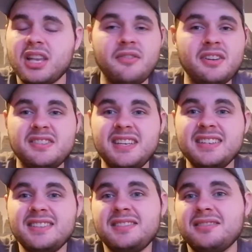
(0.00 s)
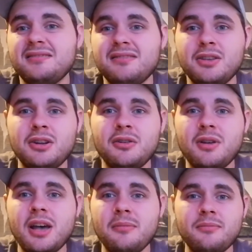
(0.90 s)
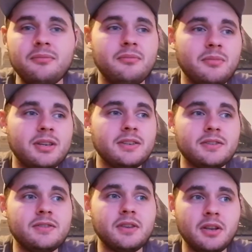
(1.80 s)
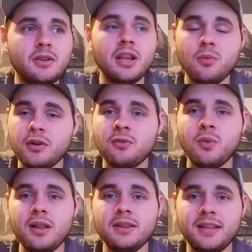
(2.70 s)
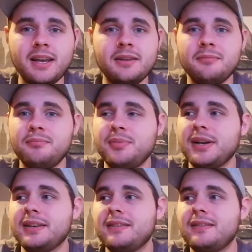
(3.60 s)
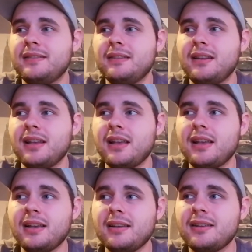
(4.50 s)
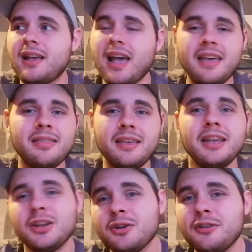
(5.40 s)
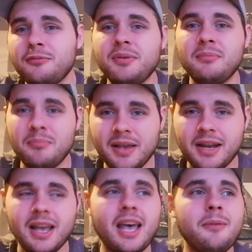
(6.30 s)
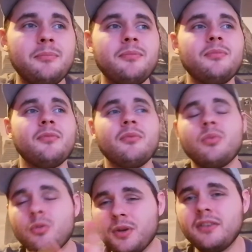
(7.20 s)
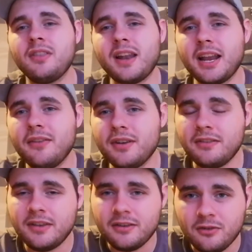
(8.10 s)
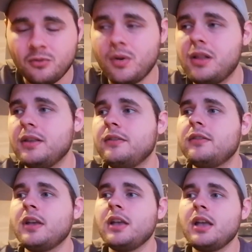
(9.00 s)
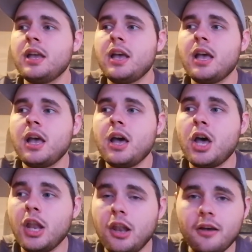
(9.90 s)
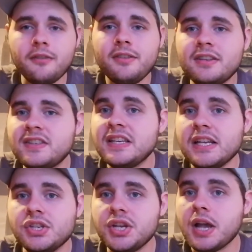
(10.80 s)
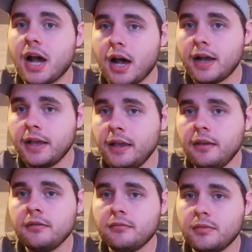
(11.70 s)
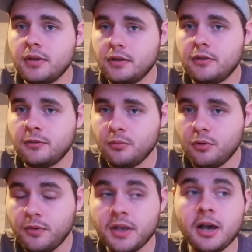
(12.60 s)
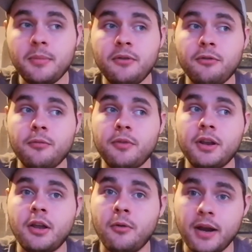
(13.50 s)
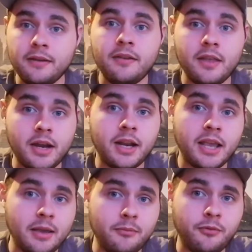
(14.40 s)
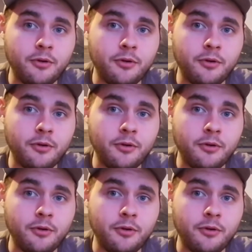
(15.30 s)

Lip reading: give it a 6, because it was well done, but I think it could have been better. The reason that I give it a 6 as well is A lot of the CGI in this movie coming from the director that it came